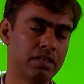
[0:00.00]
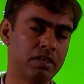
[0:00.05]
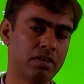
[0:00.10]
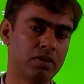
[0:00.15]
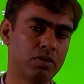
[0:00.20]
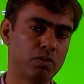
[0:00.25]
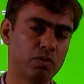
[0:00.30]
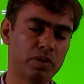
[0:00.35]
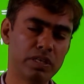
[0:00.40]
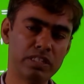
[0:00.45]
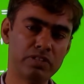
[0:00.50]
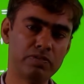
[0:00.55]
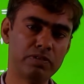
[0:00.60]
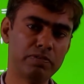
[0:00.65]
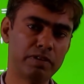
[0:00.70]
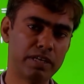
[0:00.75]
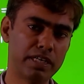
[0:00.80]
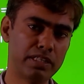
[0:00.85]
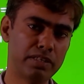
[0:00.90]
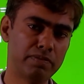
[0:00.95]
Once we
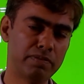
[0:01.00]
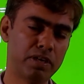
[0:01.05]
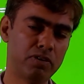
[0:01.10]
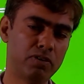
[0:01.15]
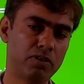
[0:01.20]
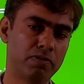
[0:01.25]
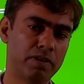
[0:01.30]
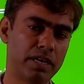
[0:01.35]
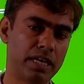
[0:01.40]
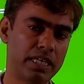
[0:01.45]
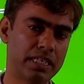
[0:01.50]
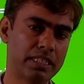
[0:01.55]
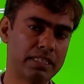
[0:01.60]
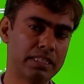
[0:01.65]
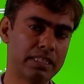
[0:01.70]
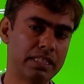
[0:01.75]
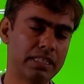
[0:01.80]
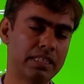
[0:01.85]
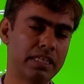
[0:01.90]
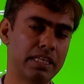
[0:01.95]
find the value of
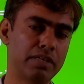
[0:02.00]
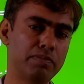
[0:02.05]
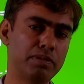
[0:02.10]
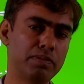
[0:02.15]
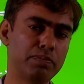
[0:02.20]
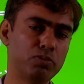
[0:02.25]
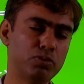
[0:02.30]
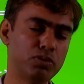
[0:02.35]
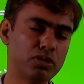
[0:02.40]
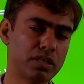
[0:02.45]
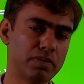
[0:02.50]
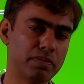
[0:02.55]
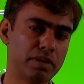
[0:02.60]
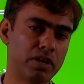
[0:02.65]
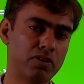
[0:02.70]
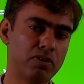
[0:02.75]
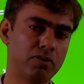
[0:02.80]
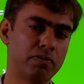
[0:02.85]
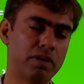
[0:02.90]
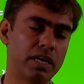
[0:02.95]
xn, then we put the value
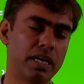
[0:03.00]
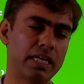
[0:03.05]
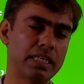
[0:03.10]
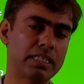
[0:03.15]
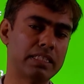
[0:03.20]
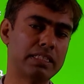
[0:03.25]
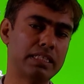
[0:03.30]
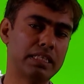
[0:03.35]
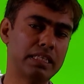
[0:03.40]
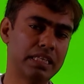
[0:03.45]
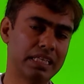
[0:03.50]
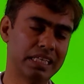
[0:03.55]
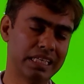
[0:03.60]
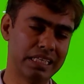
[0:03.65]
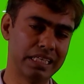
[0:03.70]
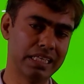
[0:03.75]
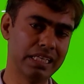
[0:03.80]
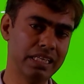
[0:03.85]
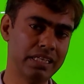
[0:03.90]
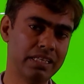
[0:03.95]
of xn in
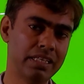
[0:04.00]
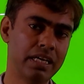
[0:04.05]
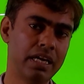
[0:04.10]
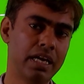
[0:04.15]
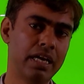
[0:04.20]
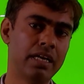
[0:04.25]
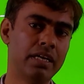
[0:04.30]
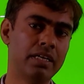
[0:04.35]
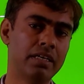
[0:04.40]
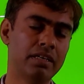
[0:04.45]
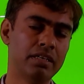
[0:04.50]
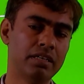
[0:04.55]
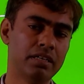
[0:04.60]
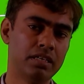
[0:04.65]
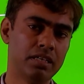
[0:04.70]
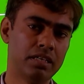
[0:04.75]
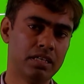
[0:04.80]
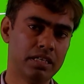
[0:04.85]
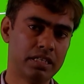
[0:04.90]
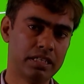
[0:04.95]
a
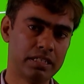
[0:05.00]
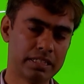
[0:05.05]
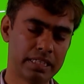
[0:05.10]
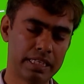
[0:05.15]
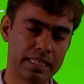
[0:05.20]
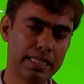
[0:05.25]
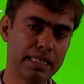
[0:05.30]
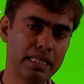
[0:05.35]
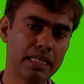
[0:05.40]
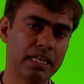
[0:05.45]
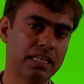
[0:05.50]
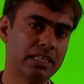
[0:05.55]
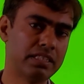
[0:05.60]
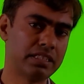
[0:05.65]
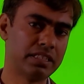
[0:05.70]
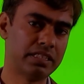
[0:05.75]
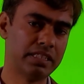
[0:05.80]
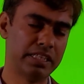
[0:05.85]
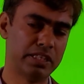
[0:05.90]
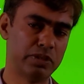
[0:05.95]
second last
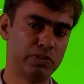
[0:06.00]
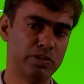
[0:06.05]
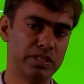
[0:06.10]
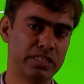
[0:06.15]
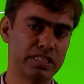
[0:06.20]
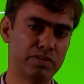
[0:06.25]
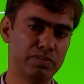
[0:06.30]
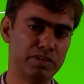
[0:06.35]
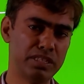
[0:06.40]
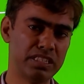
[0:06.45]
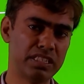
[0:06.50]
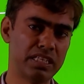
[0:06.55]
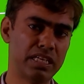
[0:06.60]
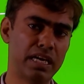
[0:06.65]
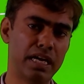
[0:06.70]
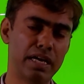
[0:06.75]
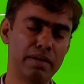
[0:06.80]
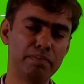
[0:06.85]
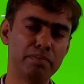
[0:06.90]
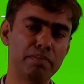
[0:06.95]
equation, means
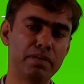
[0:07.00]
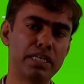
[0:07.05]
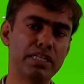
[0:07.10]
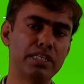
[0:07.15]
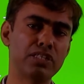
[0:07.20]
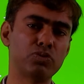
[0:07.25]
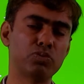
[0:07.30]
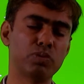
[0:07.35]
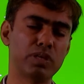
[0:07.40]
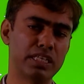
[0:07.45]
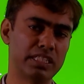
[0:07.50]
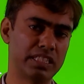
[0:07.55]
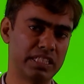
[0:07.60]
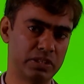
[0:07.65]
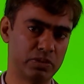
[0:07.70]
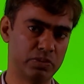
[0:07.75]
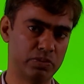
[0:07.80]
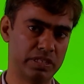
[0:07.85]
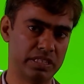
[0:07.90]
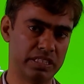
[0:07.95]
m minus 1th
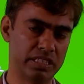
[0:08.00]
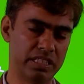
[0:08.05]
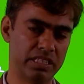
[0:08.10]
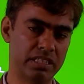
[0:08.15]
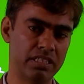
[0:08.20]
equation.